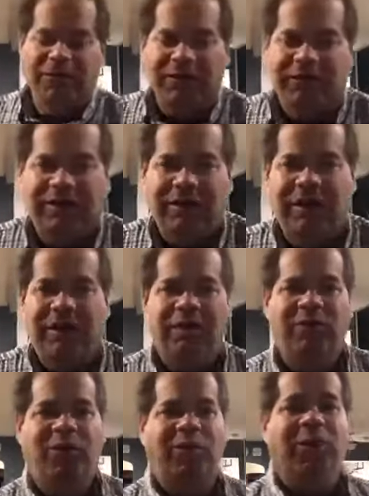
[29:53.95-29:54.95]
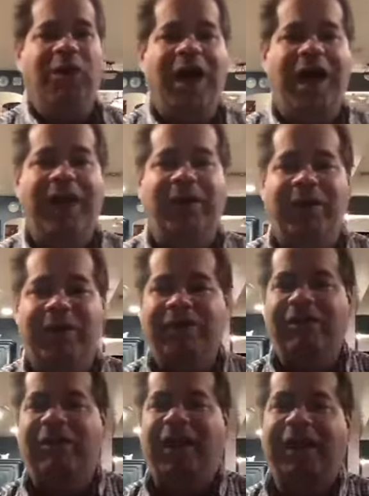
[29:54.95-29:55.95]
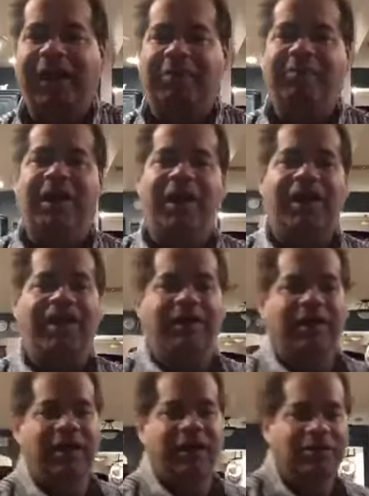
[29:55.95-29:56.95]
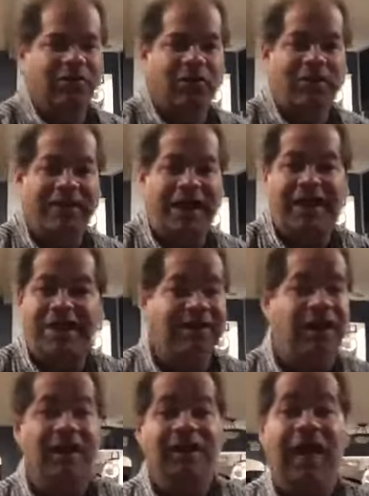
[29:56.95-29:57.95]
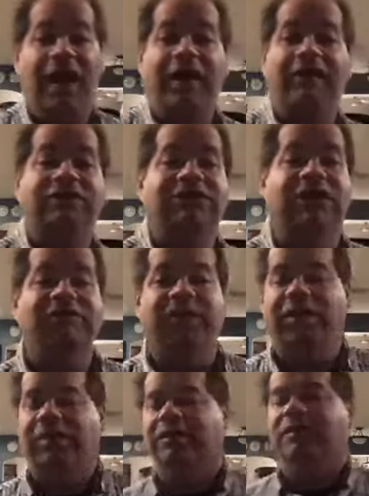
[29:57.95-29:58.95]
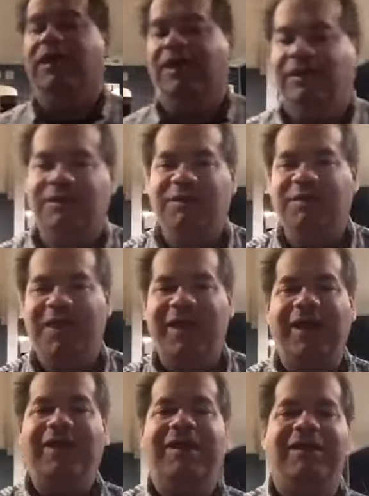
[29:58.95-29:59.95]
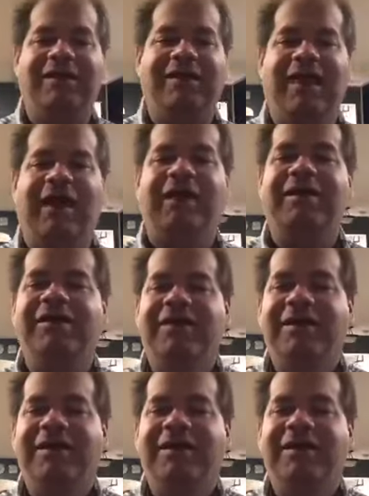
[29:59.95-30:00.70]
but uh, we will honor it until I get my uh, ordained online or something, and, and then I can, uh,